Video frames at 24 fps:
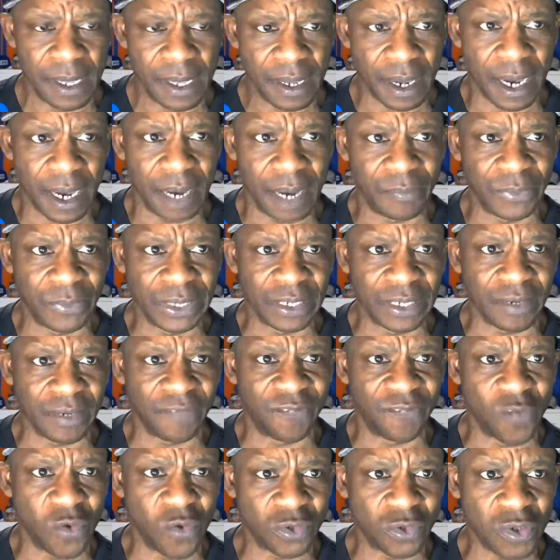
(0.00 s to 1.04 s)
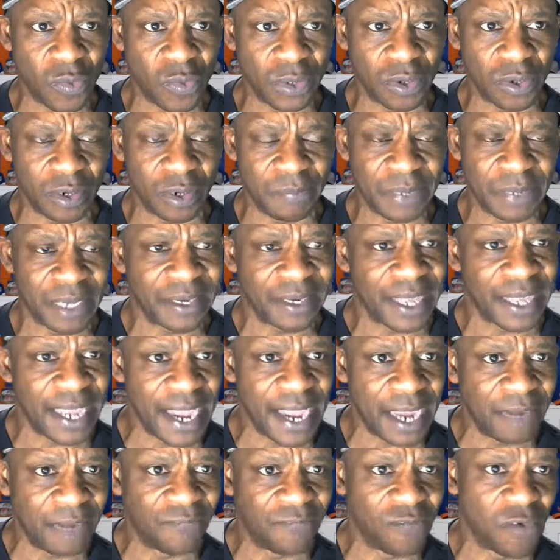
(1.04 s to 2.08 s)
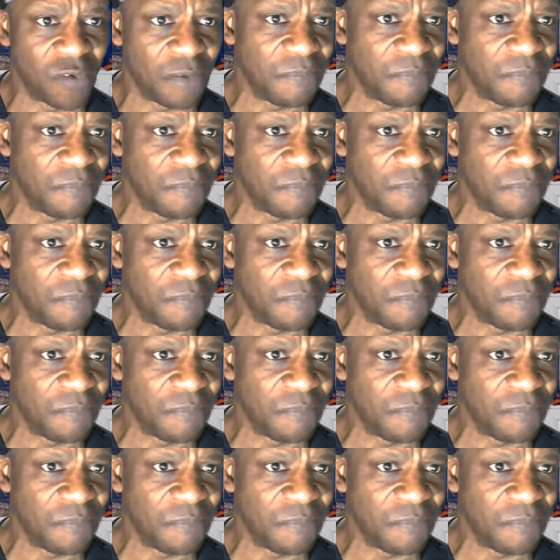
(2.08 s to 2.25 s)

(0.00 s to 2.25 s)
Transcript: We looking forward to it. We're gonna be on the edge for